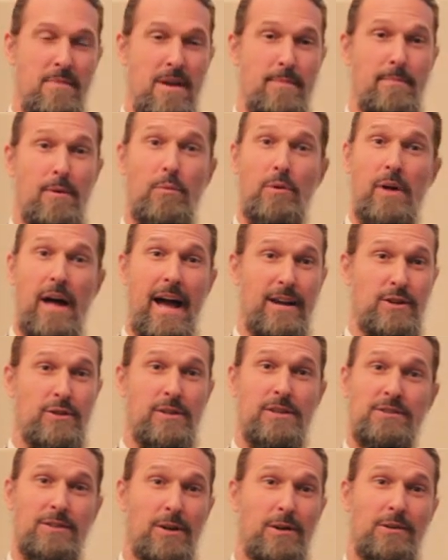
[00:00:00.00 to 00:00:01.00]
Maybe we'll
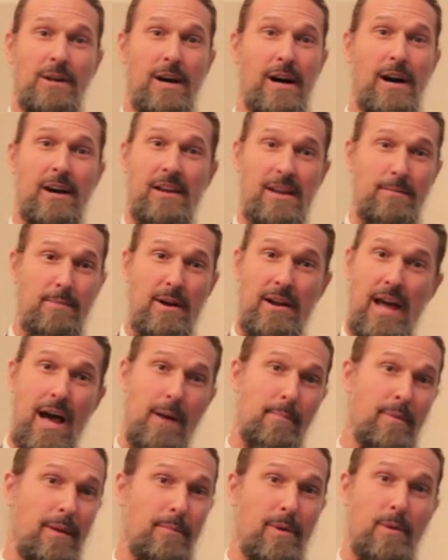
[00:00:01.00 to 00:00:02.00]
actually start talking about
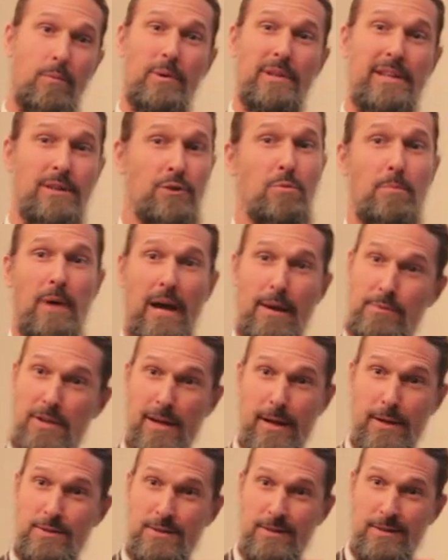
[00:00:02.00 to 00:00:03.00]
how many we really do
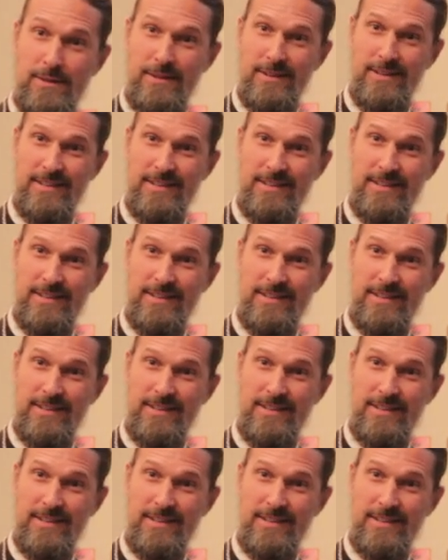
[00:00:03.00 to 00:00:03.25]
baptize.